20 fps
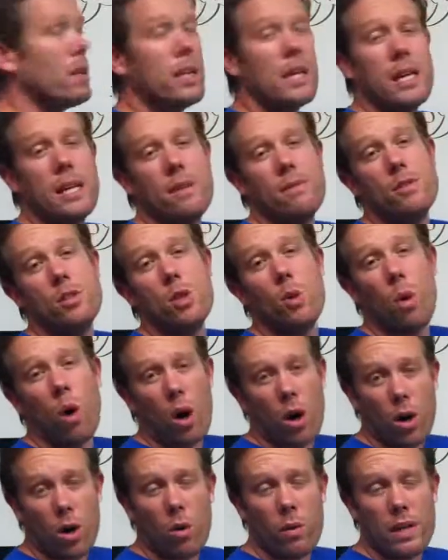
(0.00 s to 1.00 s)
the leaves, you
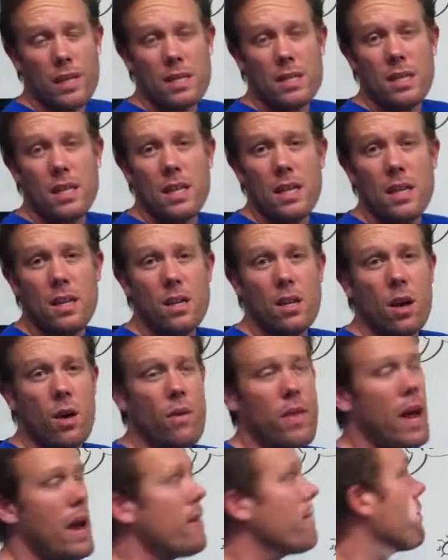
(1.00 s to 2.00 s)
are going to need to
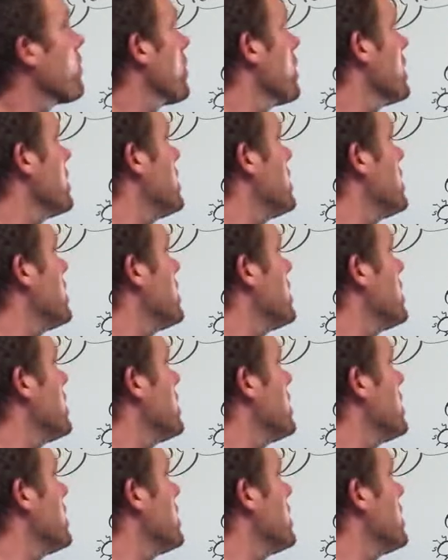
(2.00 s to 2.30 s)
know that for